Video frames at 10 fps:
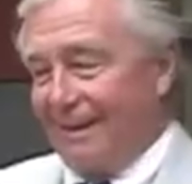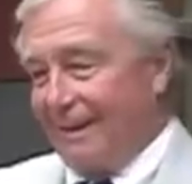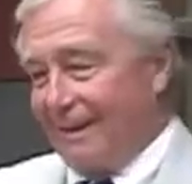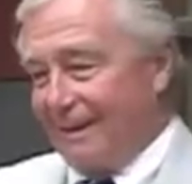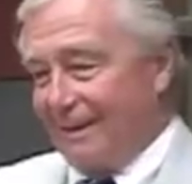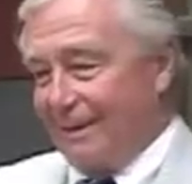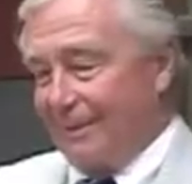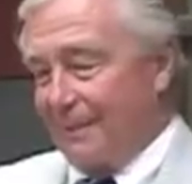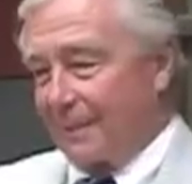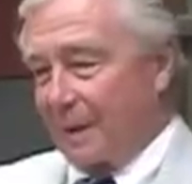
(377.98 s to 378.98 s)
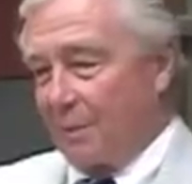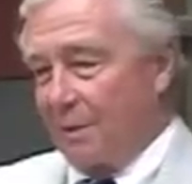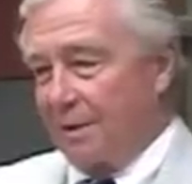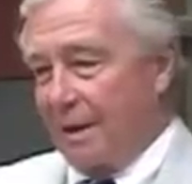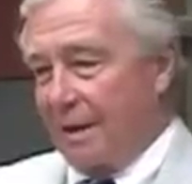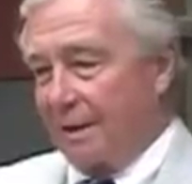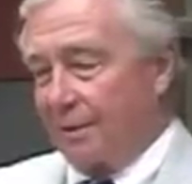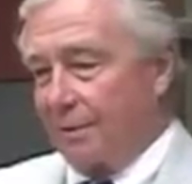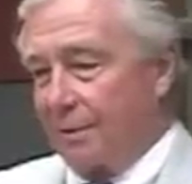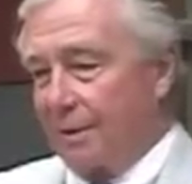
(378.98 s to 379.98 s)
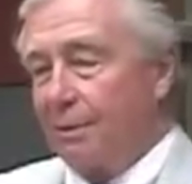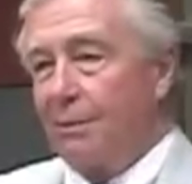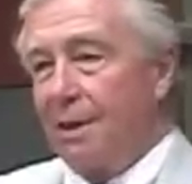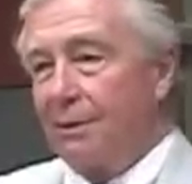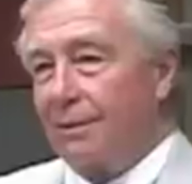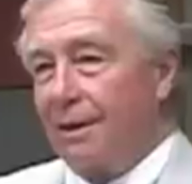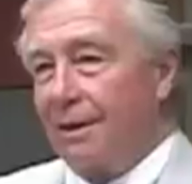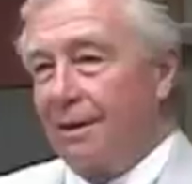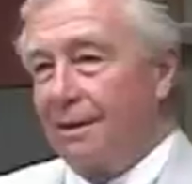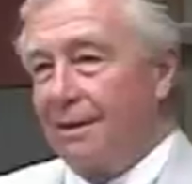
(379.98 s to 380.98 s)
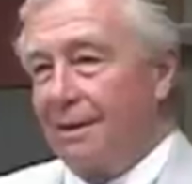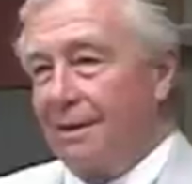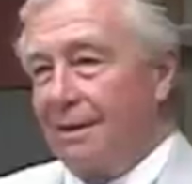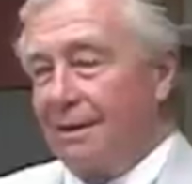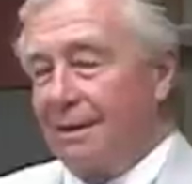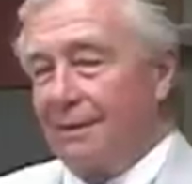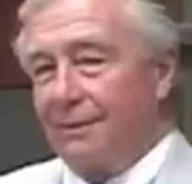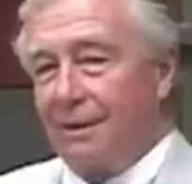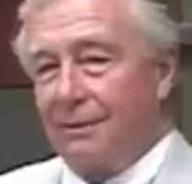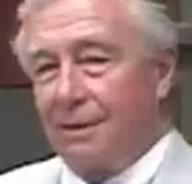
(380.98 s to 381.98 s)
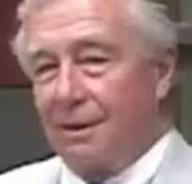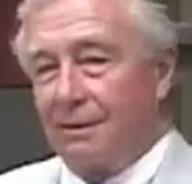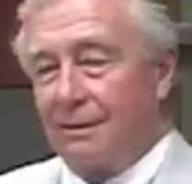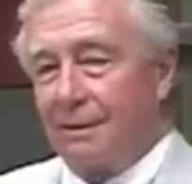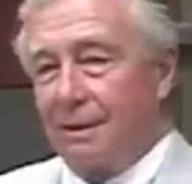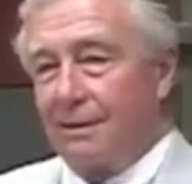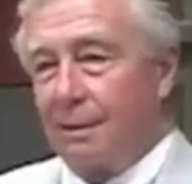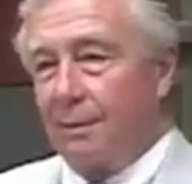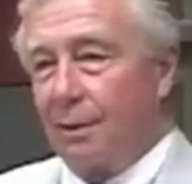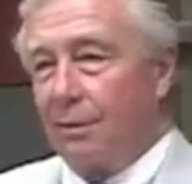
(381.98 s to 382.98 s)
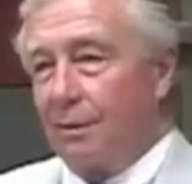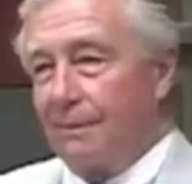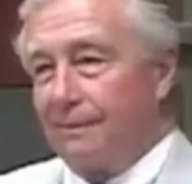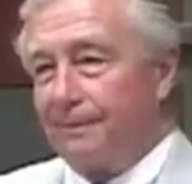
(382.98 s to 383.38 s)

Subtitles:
And we sat through a 2-week trial in front of Judge Jim Noel,